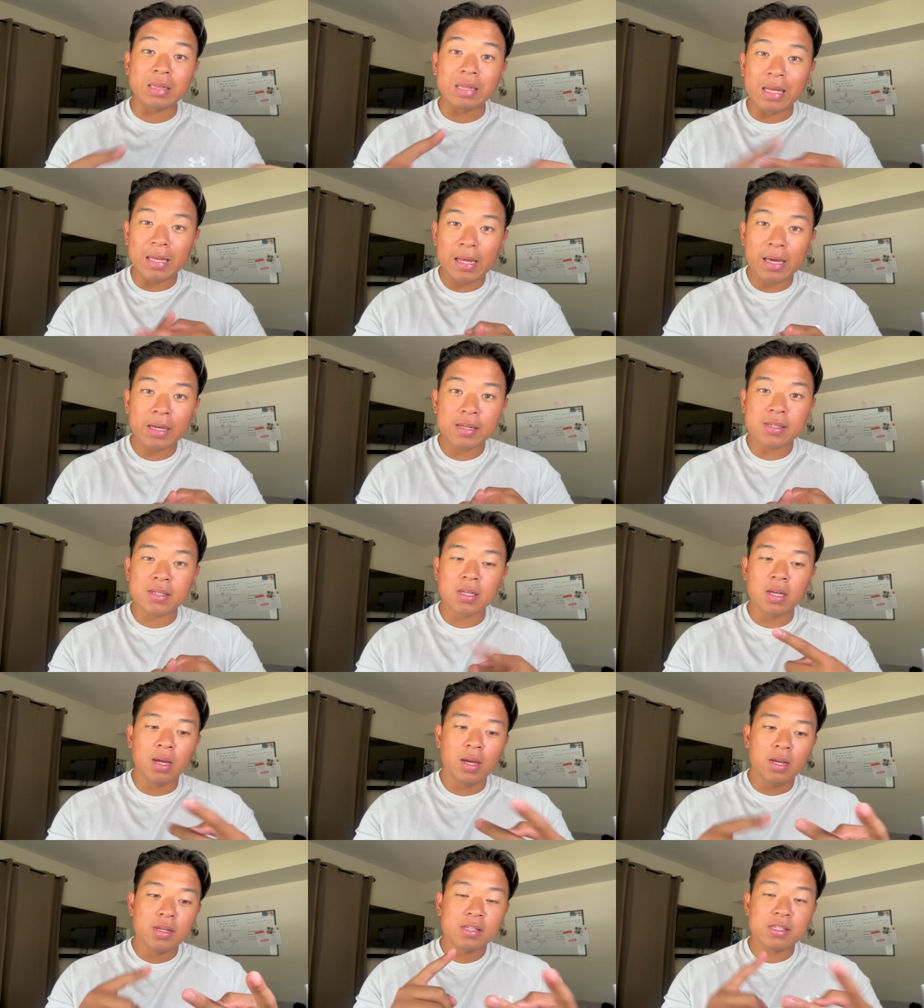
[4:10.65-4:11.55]
Linux,
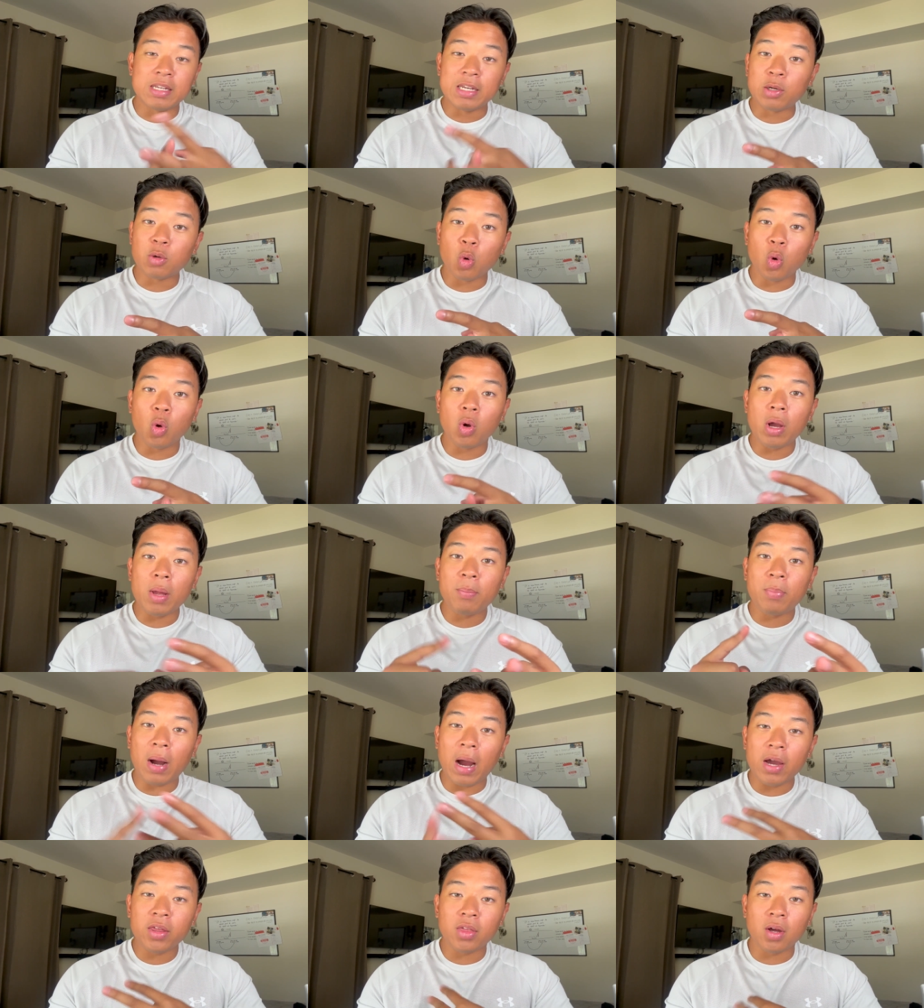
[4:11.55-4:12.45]
SQL, and
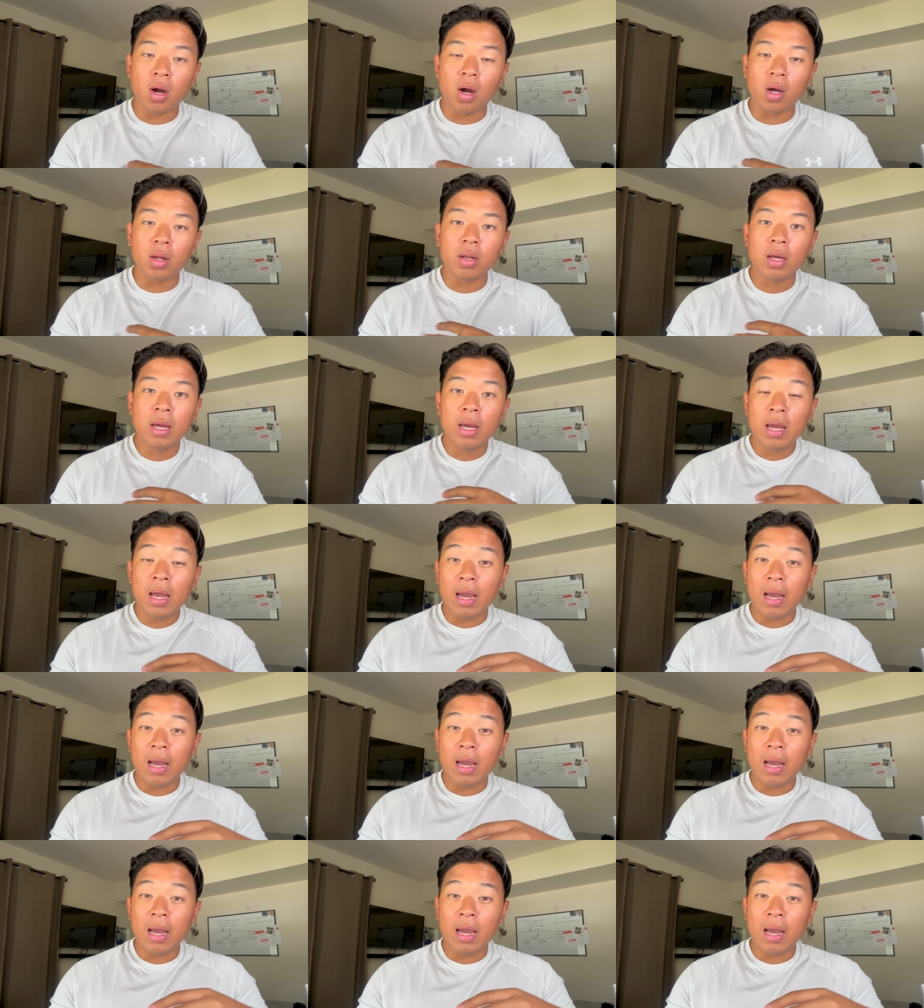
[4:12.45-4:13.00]
Python,